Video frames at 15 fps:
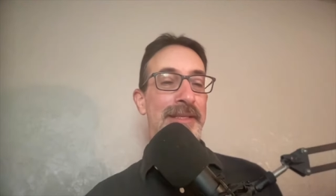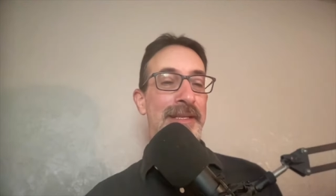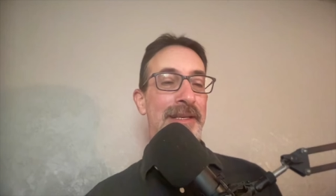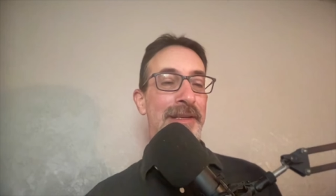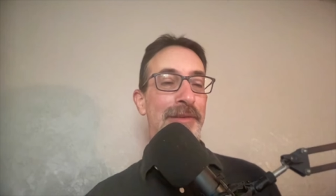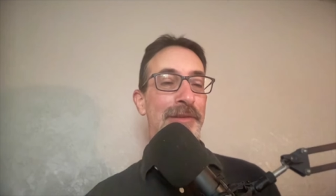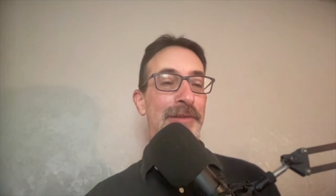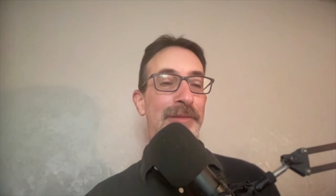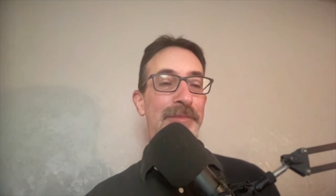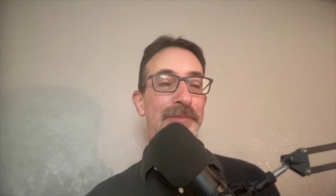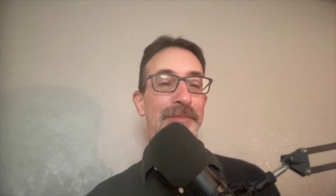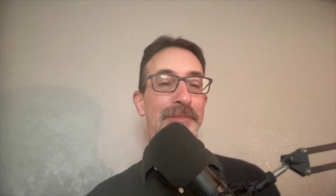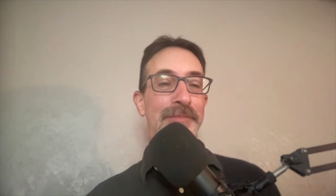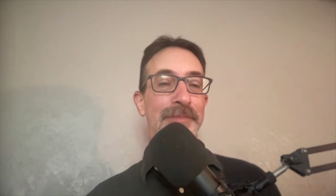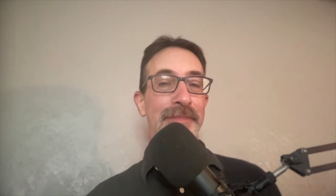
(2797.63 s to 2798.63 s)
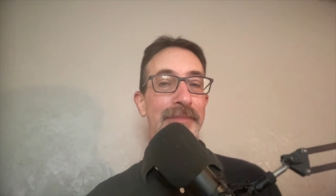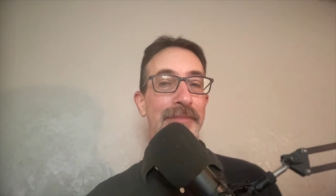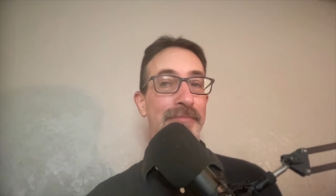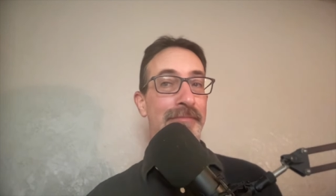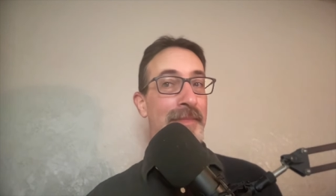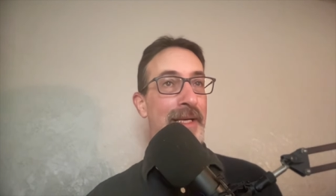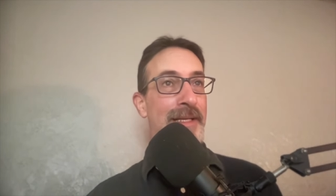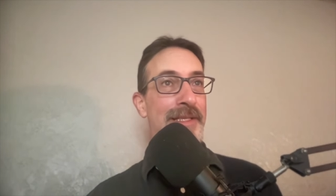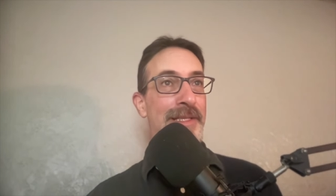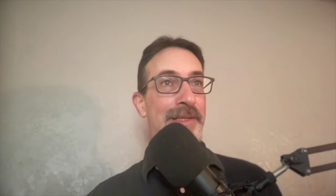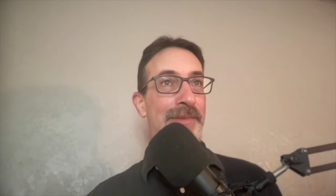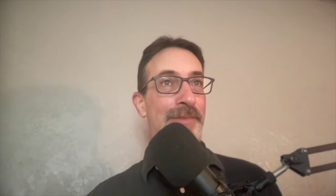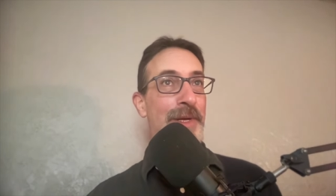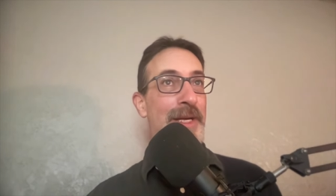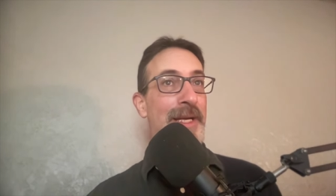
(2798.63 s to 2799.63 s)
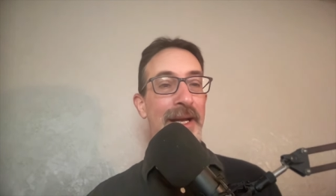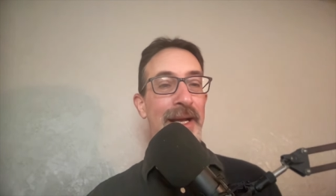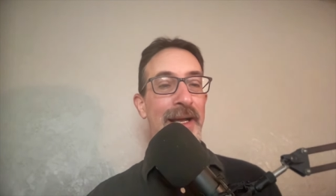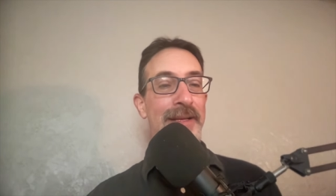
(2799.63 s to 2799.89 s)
see you next week, I